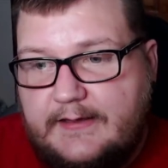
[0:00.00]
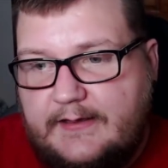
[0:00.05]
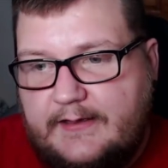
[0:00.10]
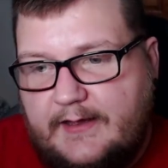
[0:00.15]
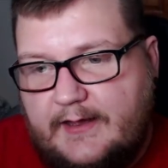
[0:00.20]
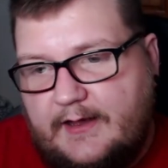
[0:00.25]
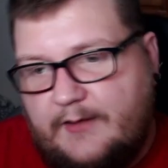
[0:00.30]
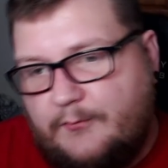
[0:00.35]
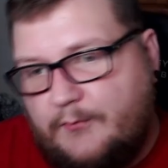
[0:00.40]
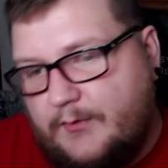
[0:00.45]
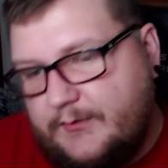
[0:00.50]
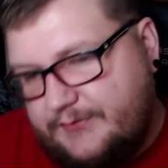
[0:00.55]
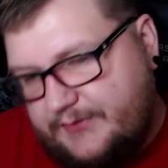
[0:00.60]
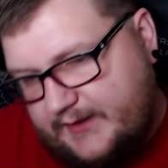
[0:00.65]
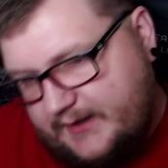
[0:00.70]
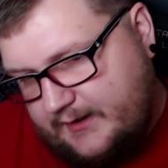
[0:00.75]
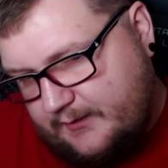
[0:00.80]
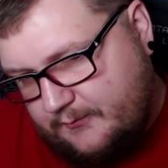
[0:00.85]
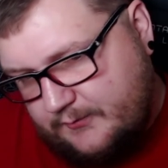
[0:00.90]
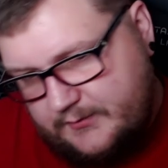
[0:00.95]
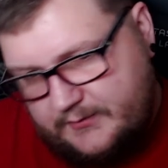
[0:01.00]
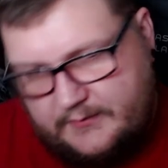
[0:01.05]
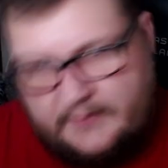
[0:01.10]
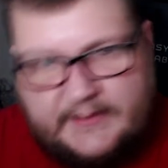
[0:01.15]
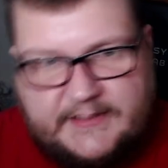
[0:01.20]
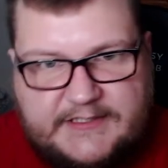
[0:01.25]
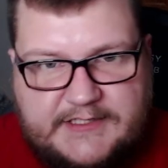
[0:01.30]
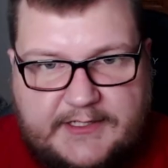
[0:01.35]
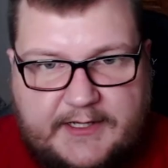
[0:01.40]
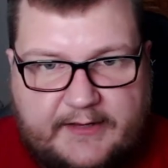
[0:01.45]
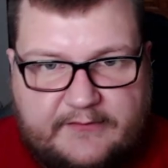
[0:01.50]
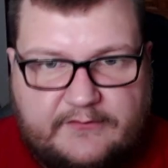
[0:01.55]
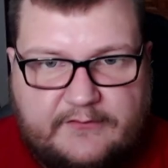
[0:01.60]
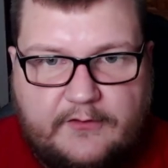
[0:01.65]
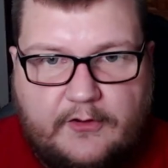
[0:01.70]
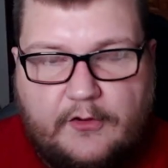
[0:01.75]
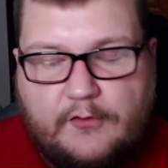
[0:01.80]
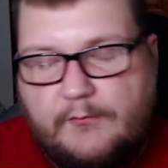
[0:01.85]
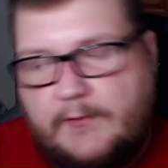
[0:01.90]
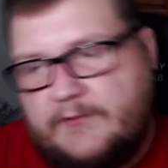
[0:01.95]
Uh, one thing I wanted to let you guys
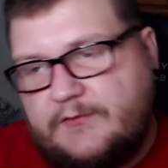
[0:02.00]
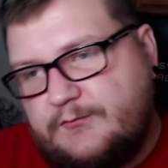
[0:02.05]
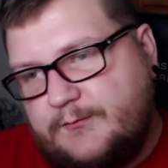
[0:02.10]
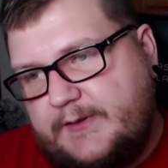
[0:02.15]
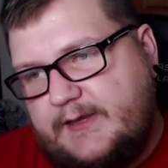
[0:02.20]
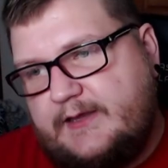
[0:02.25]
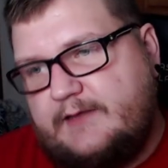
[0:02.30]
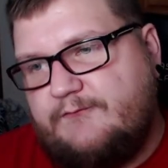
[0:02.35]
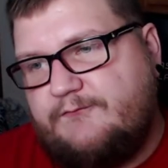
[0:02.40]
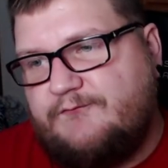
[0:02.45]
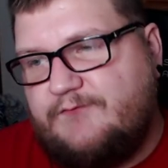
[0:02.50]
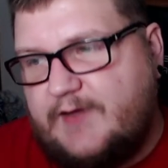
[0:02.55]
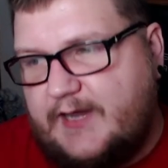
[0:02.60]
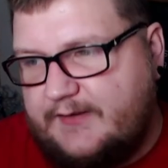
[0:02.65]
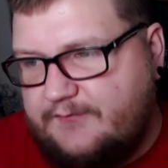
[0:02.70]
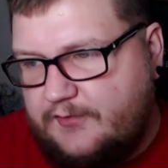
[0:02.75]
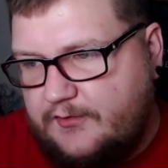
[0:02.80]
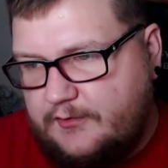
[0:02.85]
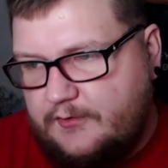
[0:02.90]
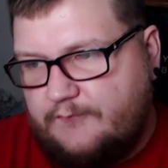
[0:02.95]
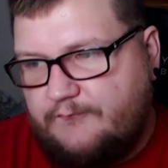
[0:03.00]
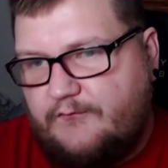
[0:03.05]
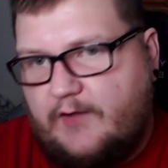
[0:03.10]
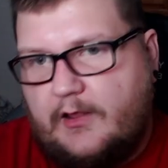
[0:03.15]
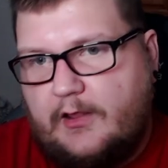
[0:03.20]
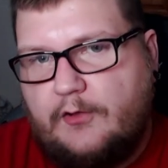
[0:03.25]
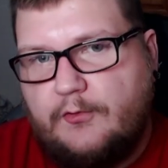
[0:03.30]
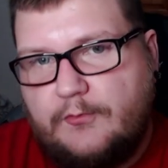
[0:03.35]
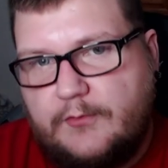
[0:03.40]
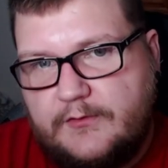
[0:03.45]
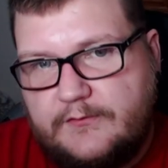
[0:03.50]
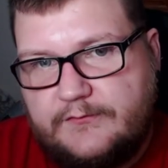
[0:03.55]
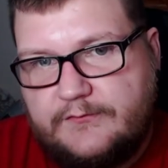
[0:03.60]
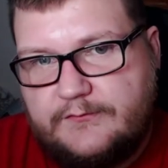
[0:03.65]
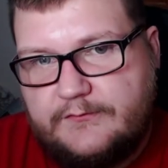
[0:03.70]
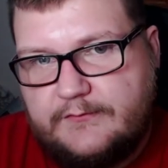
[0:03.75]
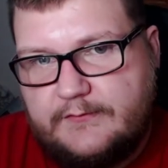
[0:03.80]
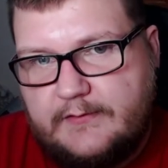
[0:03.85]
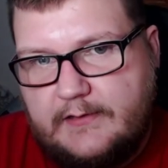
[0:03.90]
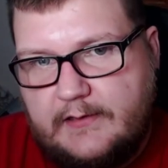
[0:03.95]
know: once we hit 500
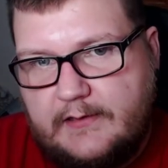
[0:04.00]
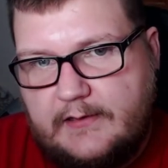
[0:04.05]
followers,